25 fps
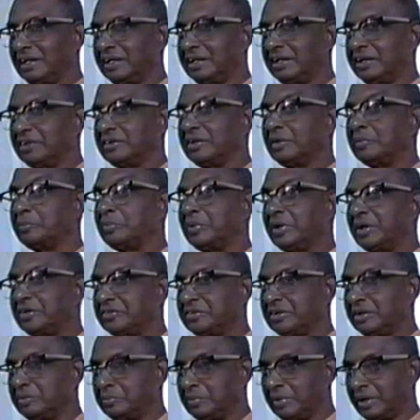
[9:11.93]
It is the
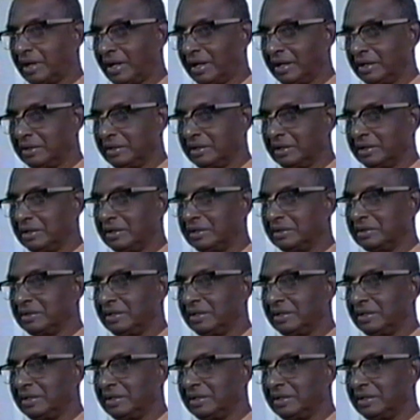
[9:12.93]
person behind it.